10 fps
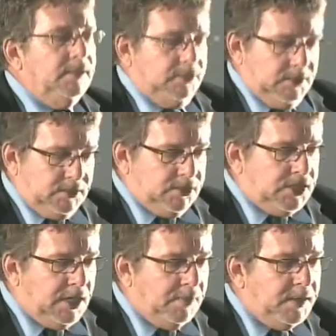to
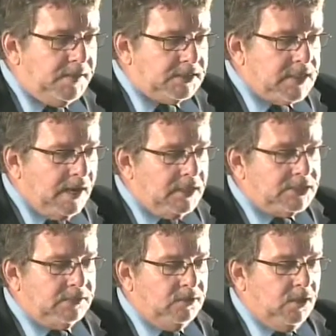celebrate the
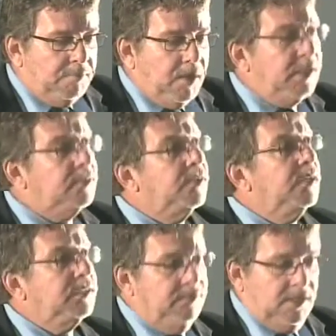talents of our bright,
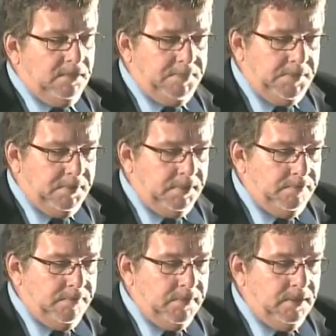creative young people.
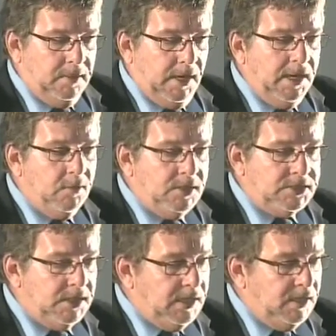I
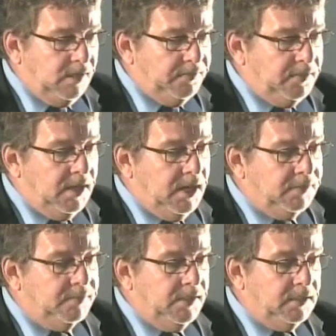once again offer
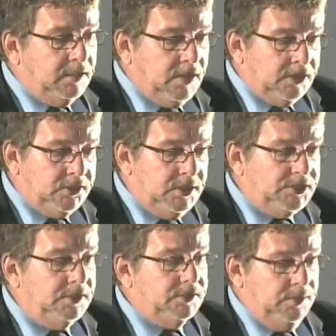heartfelt
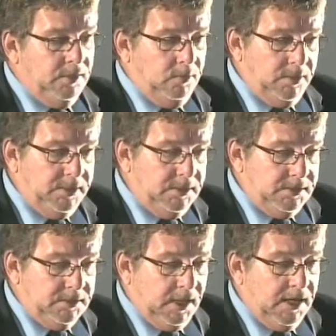congratulations to the
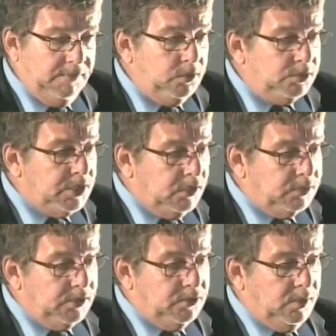awardees. I have no
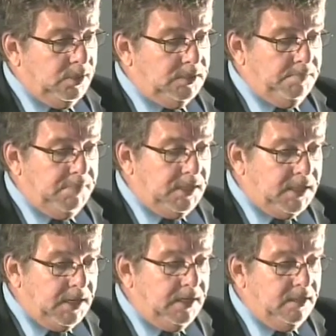doubt that you are at the
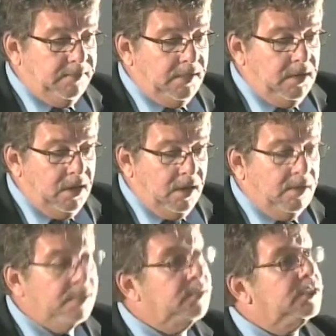beginning of a
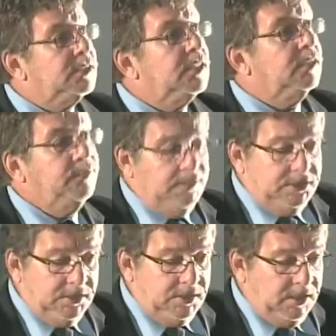long and successful
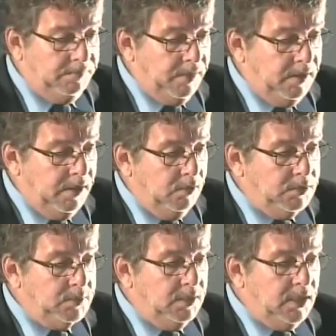journey,
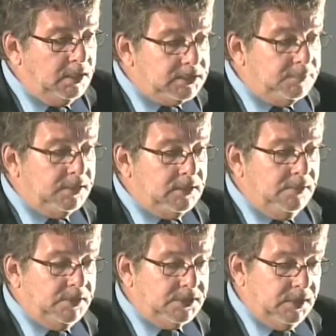which will ultimately
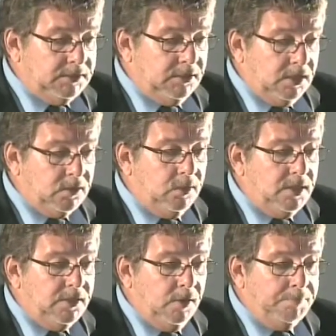result not
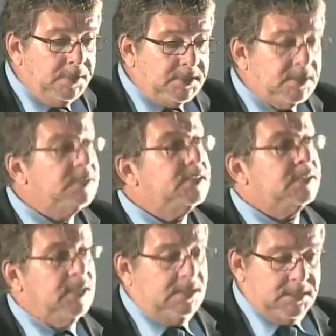only in your personal
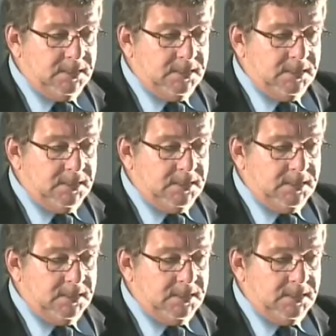success,